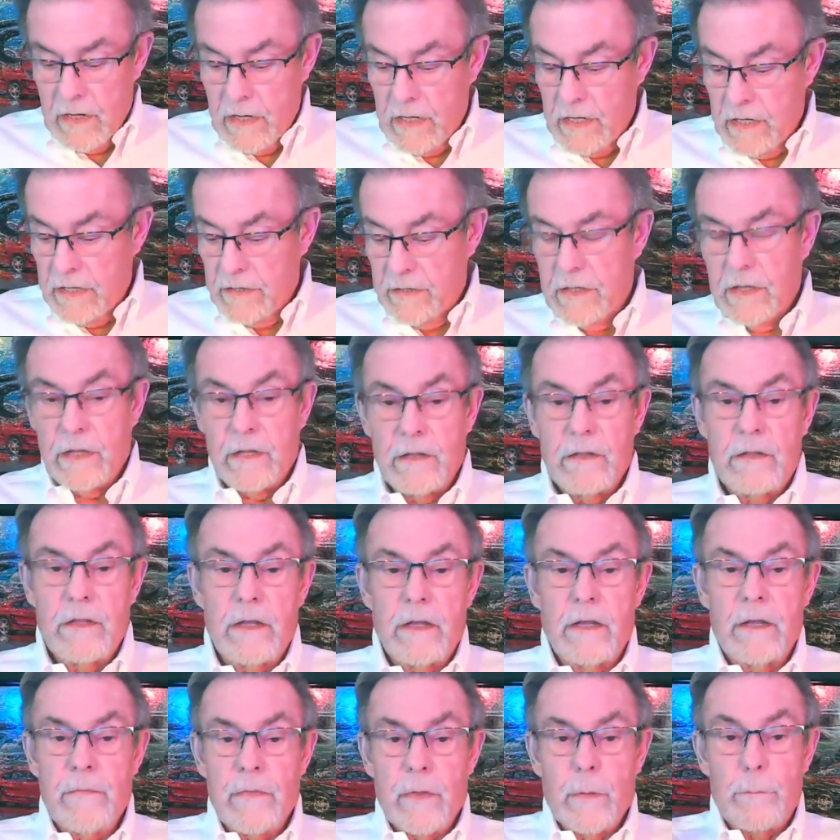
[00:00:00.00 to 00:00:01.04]
And then
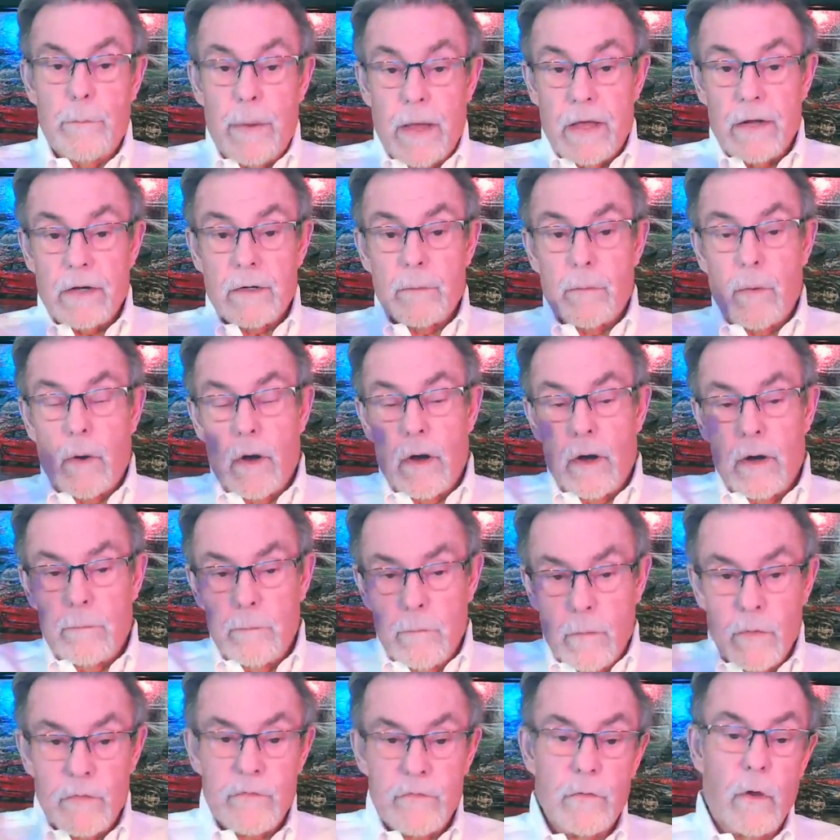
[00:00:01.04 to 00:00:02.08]
the, the panel
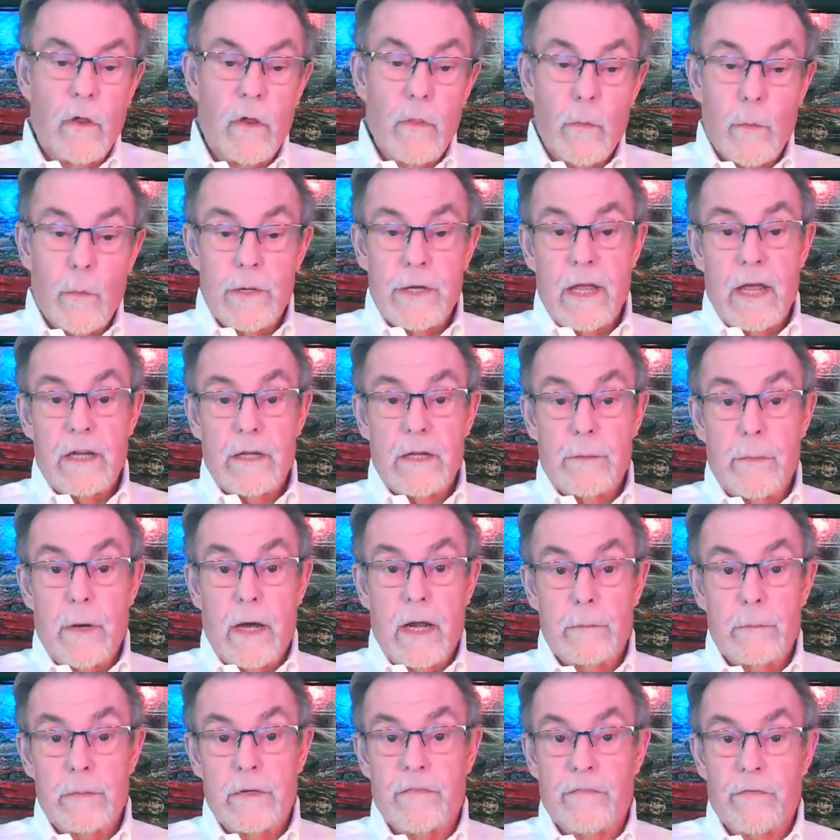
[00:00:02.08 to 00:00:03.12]
bar moves all the way down the
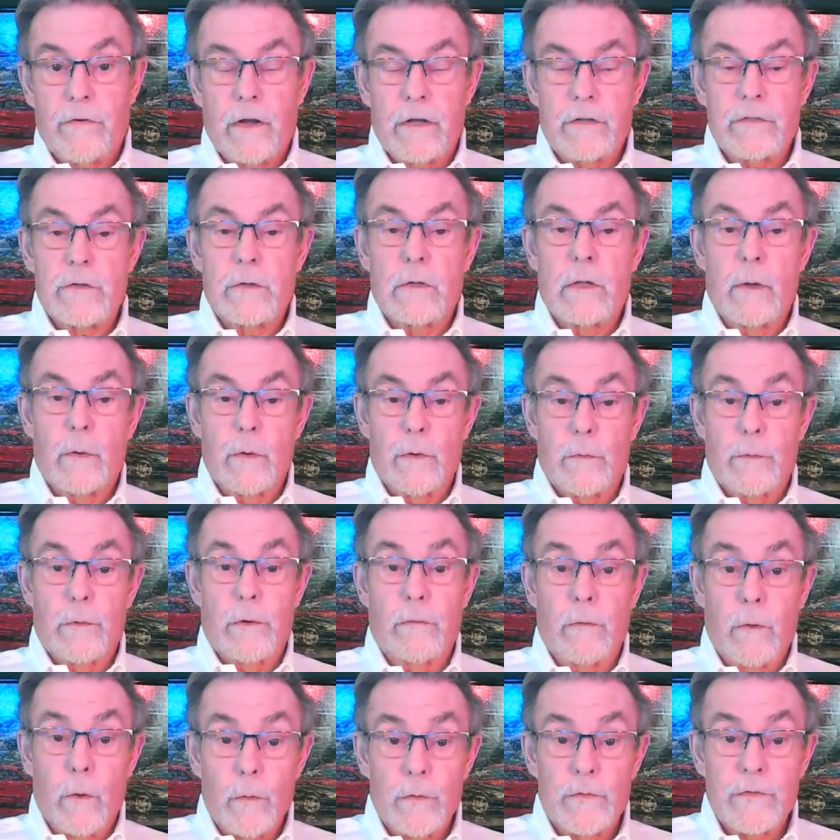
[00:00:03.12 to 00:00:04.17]
bottom of the front, the lower
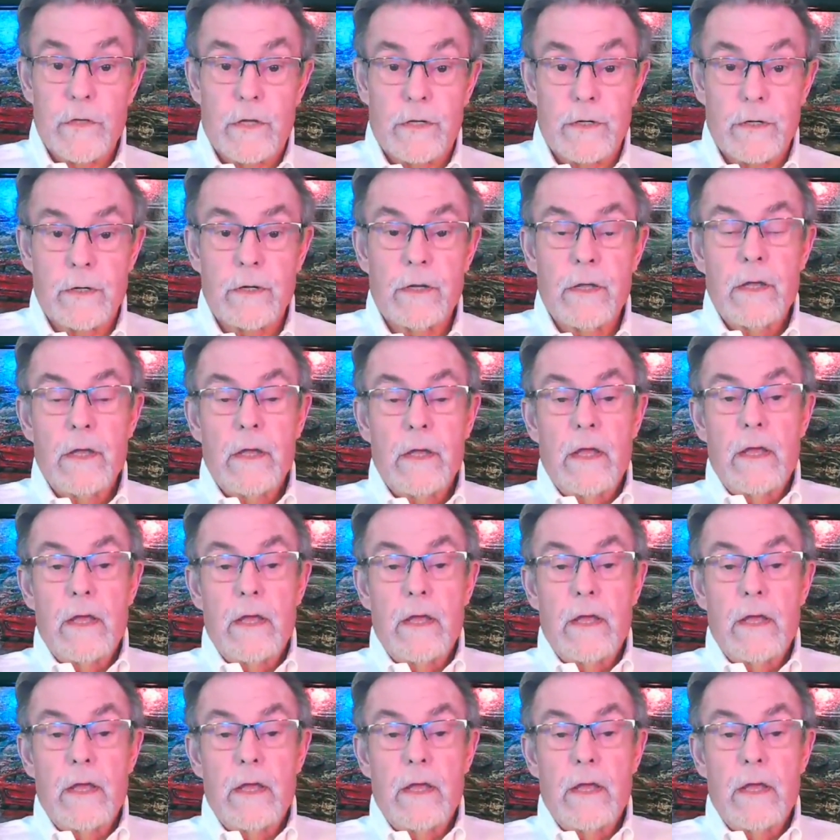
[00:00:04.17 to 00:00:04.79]
the roll center.